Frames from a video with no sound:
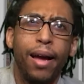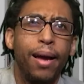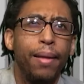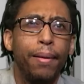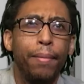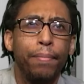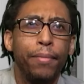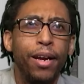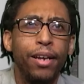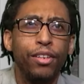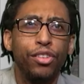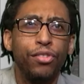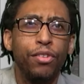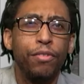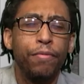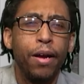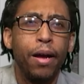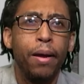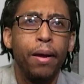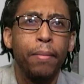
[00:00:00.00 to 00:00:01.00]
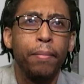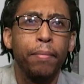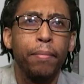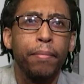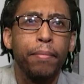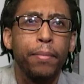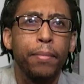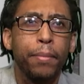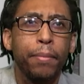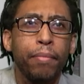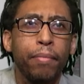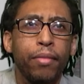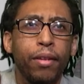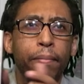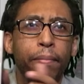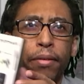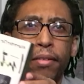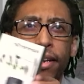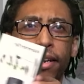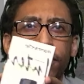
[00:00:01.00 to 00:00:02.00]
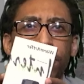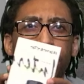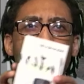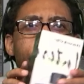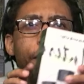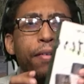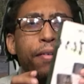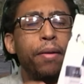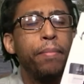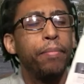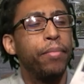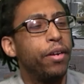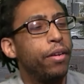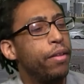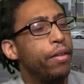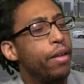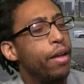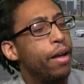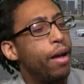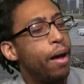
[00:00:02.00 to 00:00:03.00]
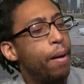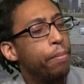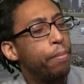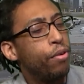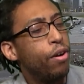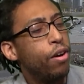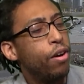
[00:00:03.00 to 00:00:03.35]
I'm not sure if I'm pronouncing that right, but I